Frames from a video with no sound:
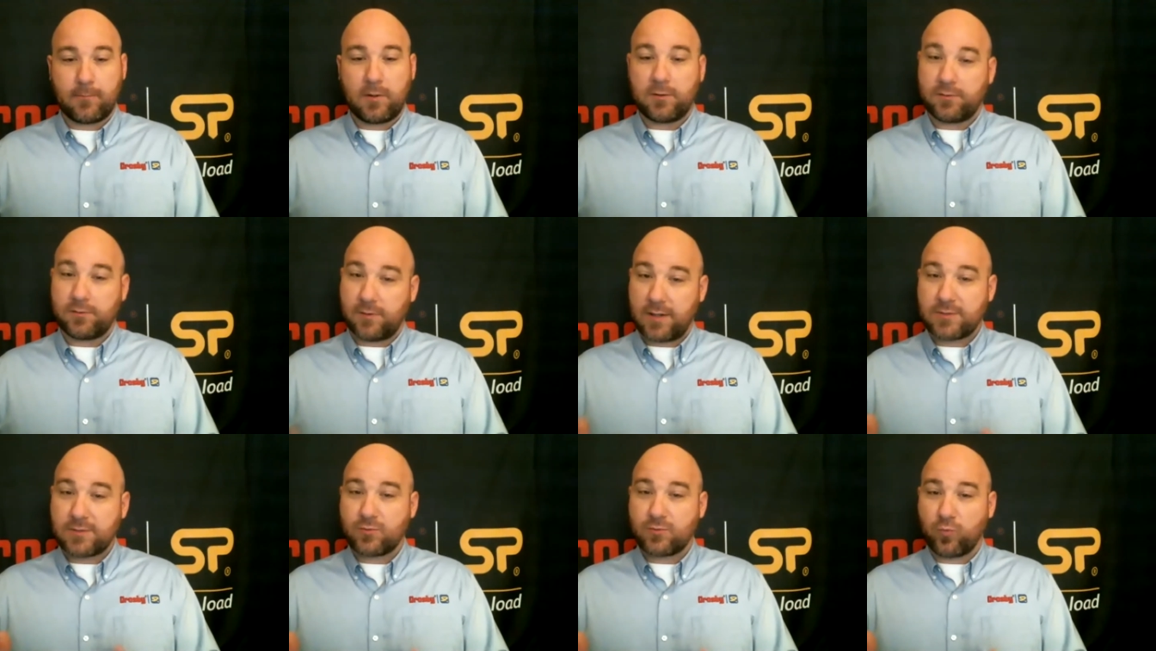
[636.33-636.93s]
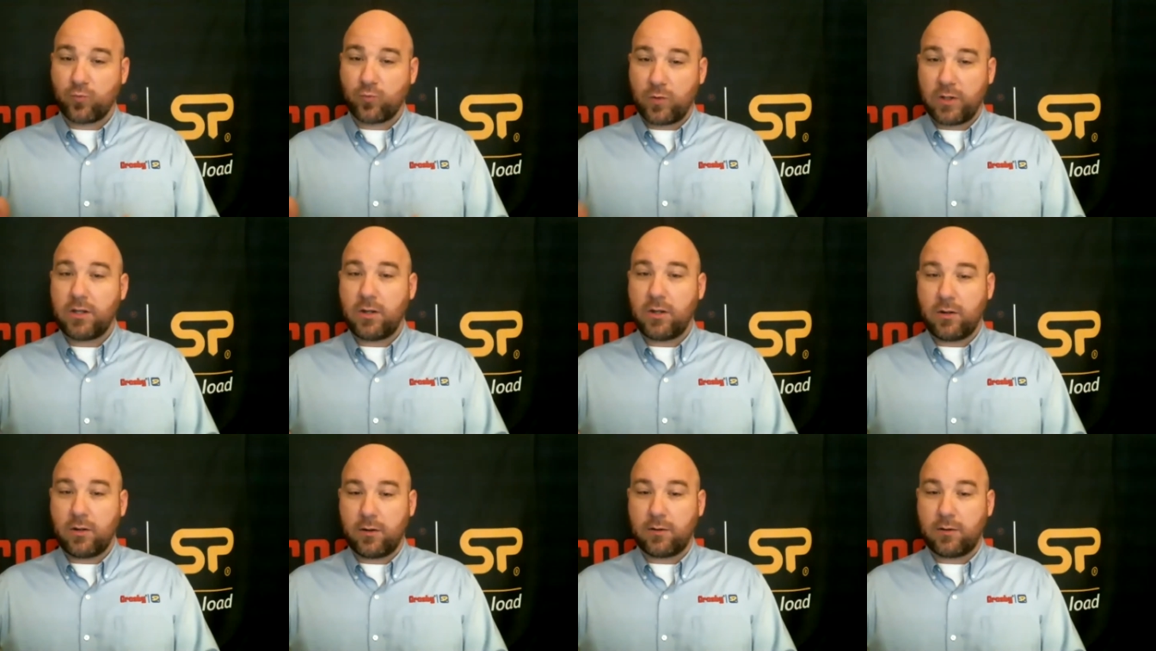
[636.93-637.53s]
So that's really
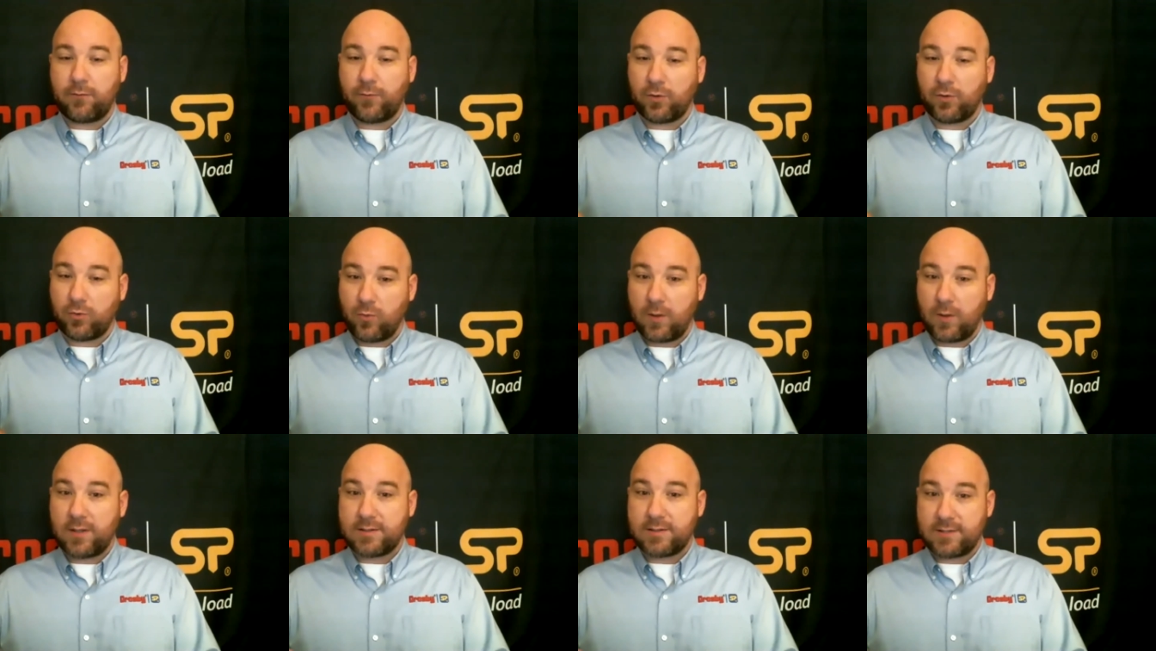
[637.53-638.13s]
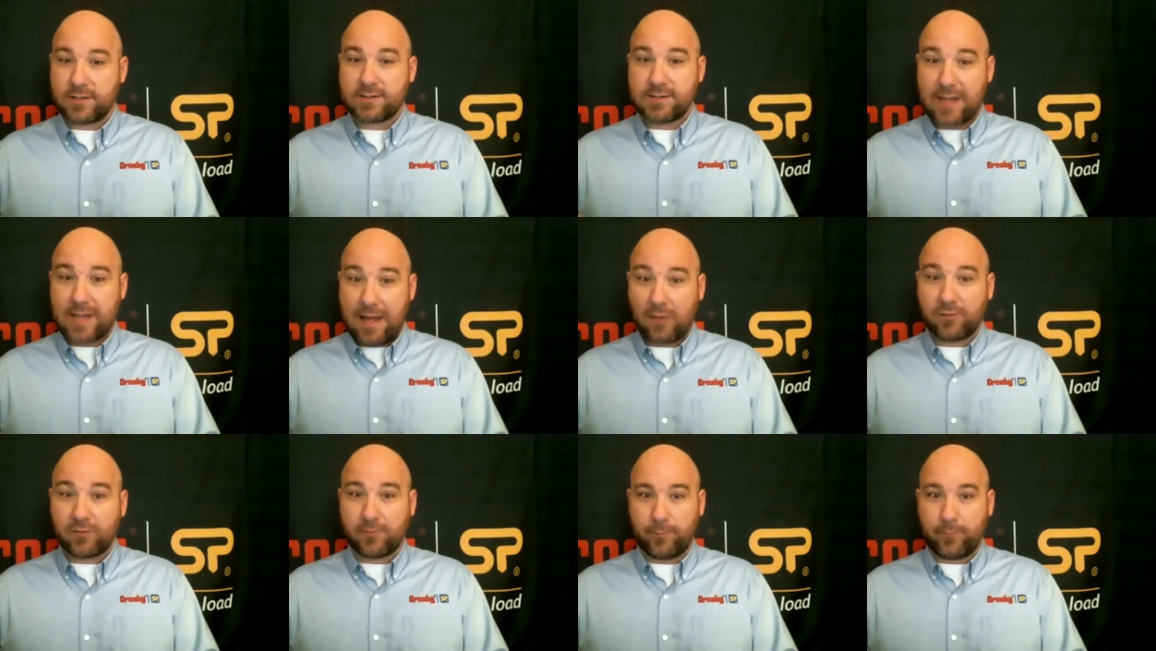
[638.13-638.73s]
good for
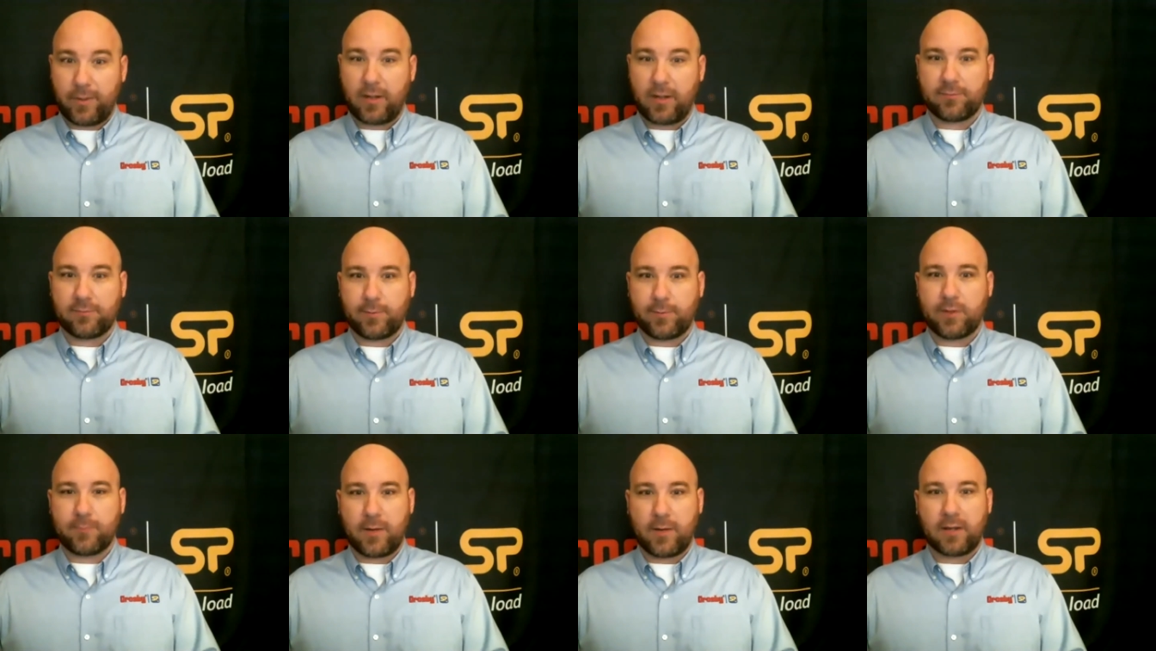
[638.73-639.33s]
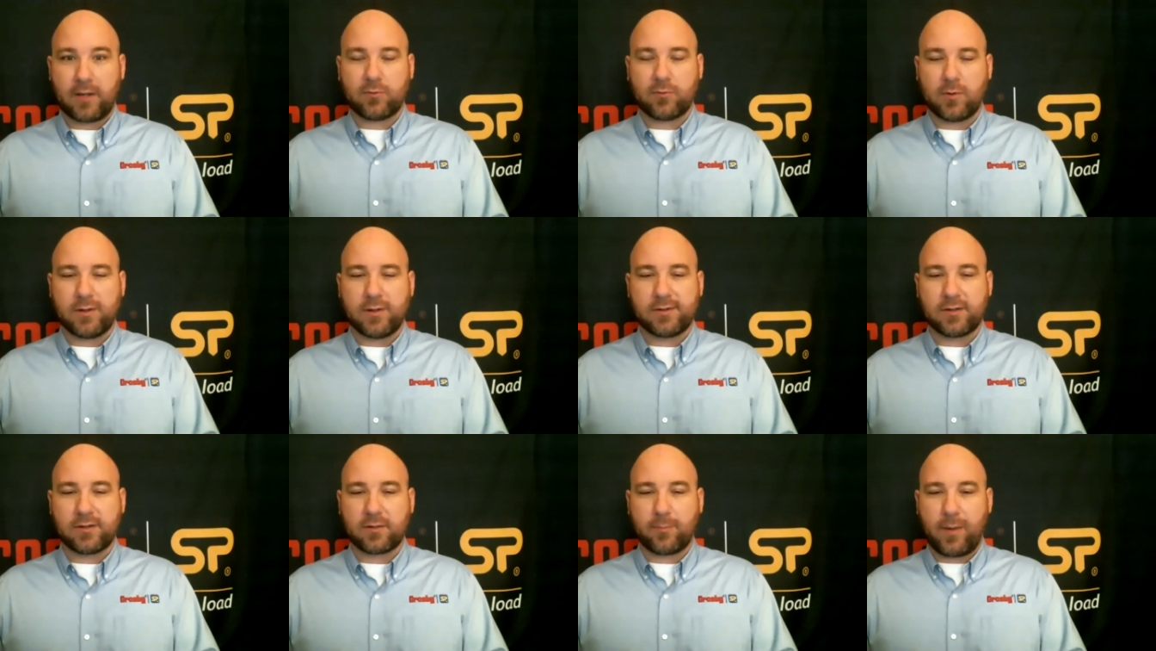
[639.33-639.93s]
26,000 pounds, plus or minus
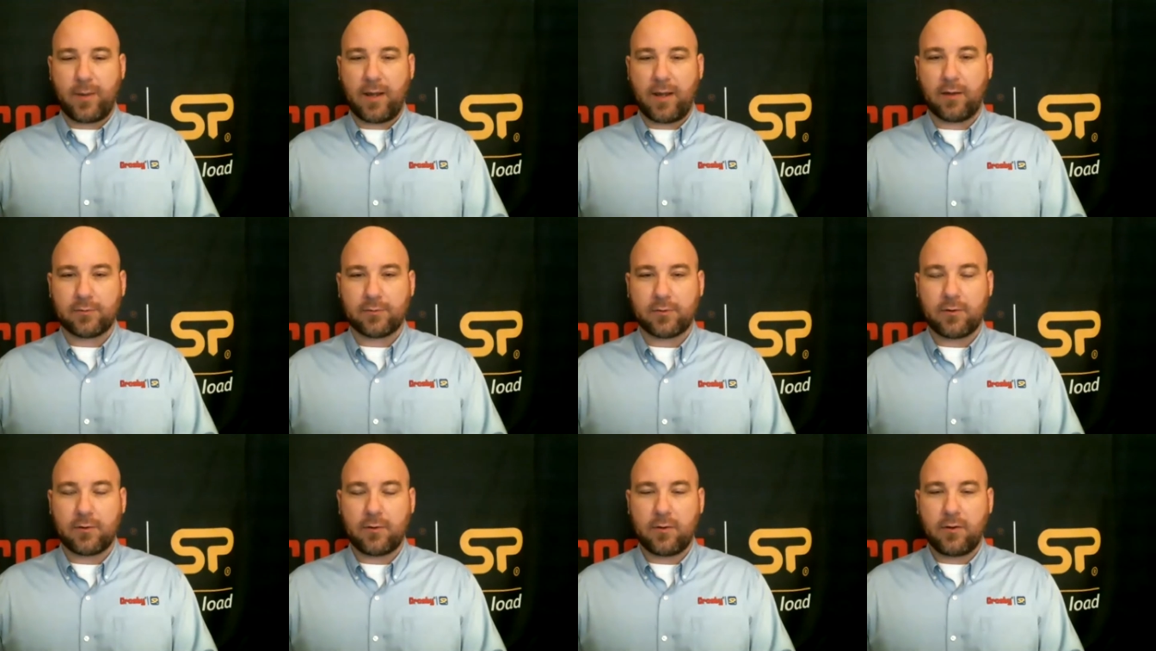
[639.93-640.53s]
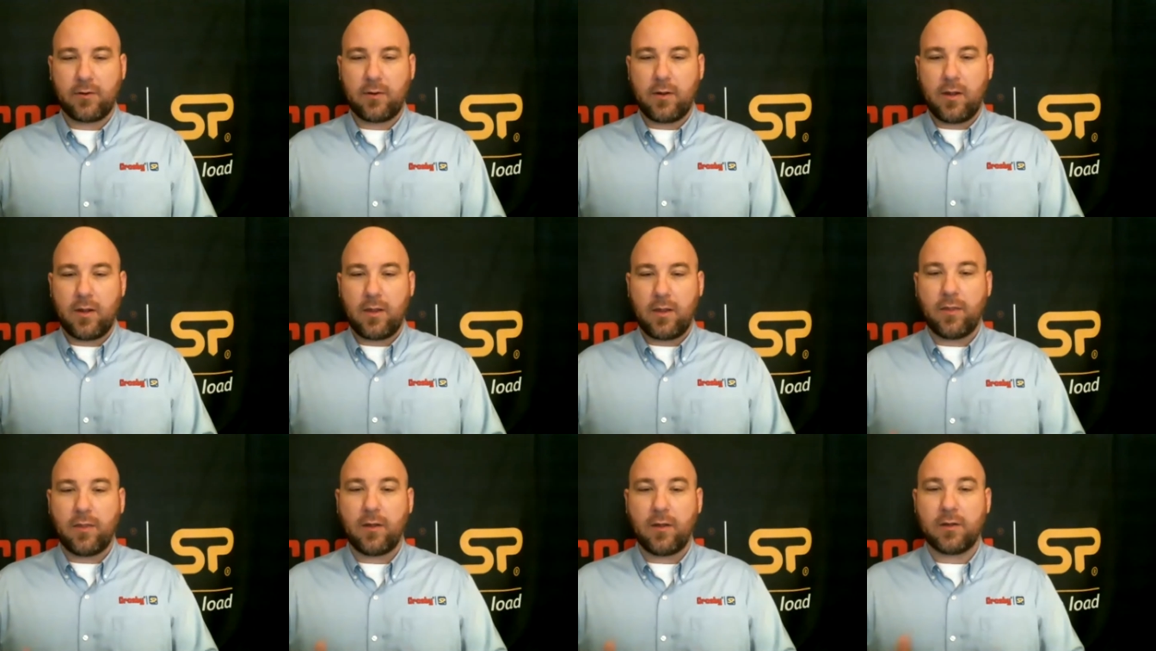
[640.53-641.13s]
26 pounds.
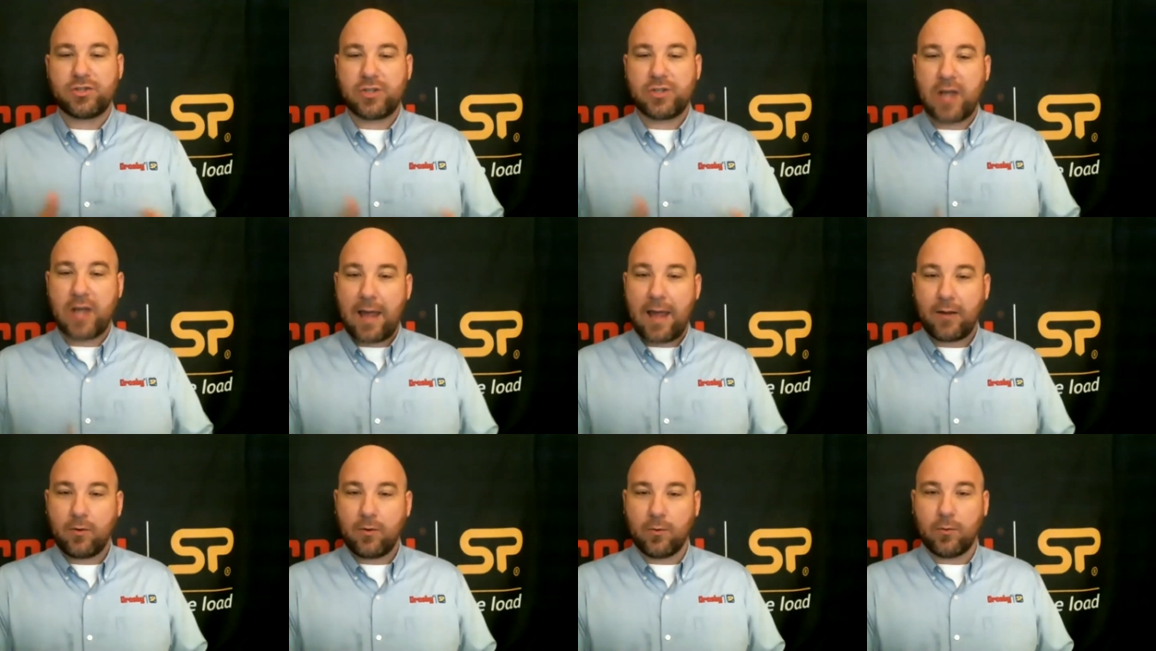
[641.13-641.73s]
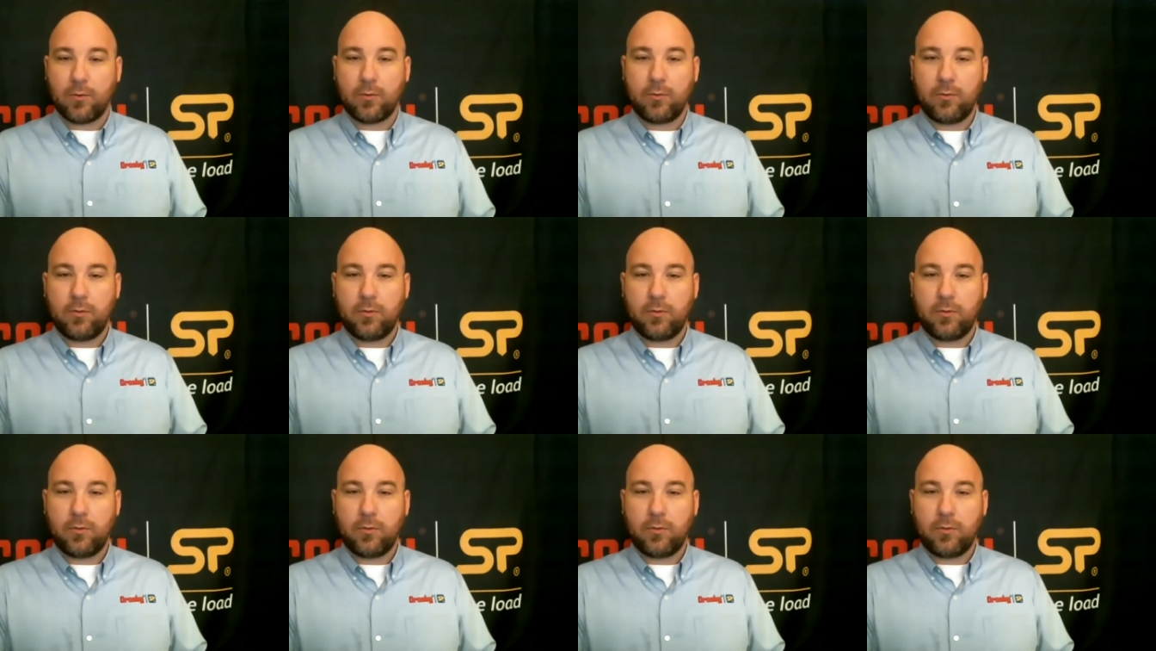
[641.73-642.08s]
The shackle,